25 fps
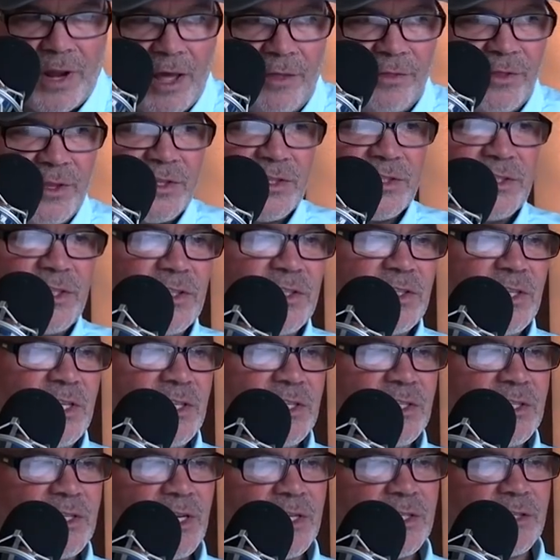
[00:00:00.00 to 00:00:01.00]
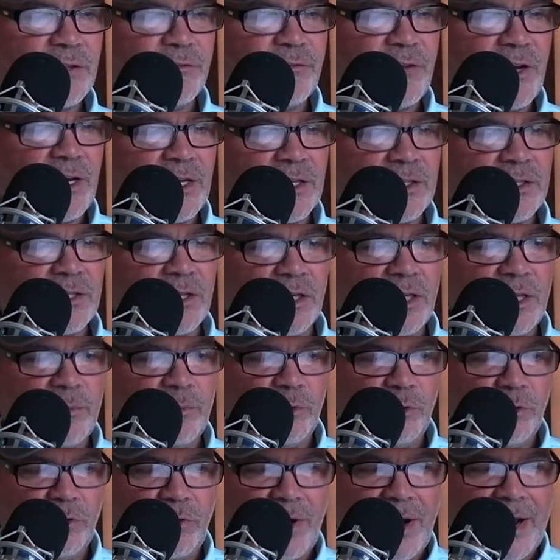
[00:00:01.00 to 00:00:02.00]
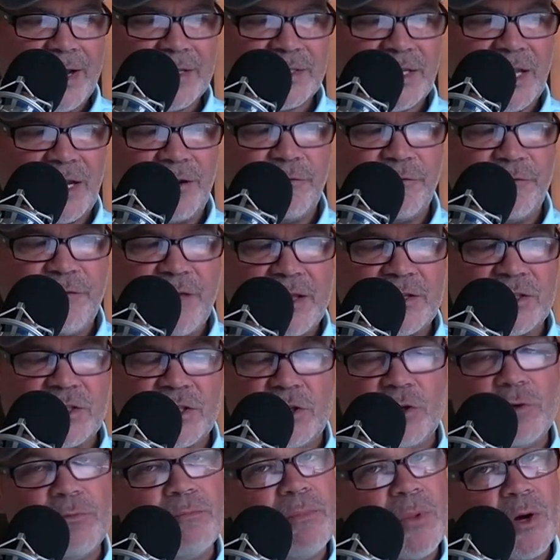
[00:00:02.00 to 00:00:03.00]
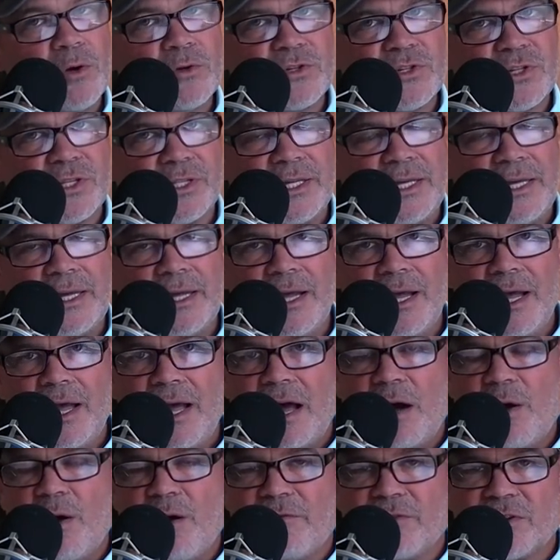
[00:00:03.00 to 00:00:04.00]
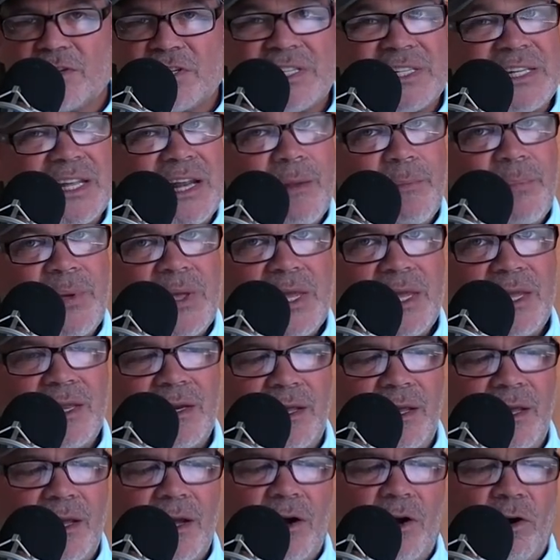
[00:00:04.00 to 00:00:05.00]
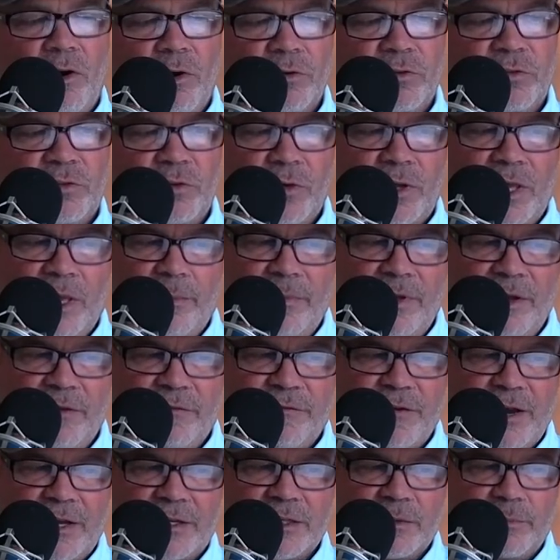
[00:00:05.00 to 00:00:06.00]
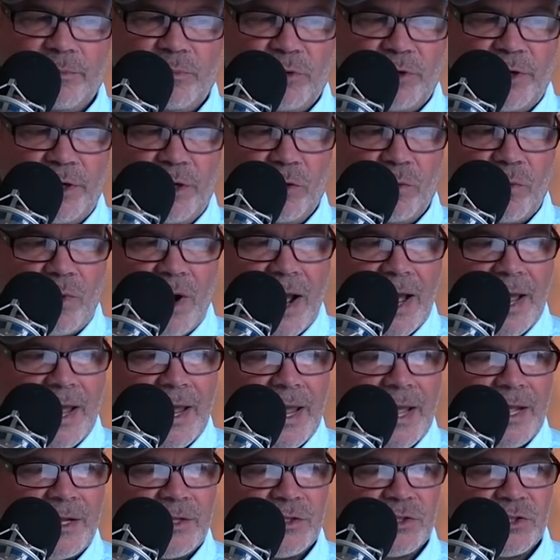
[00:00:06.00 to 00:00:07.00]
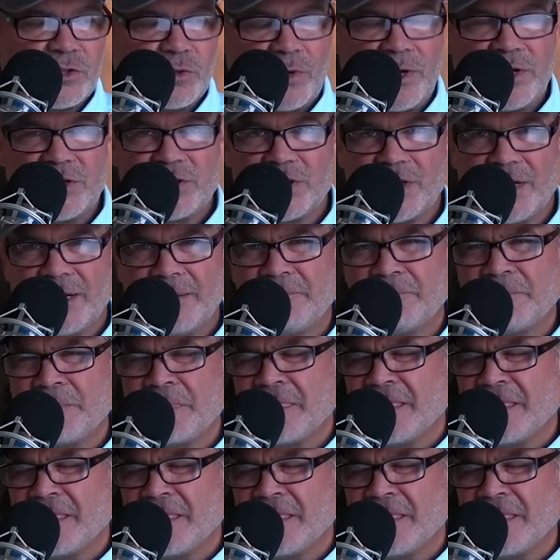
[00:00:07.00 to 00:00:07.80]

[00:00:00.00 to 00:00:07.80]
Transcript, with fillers: Now, this disease does affect Kentucky bluegrass and fescue mostly. However, centipede also can be affected, perennial rye and zoysia,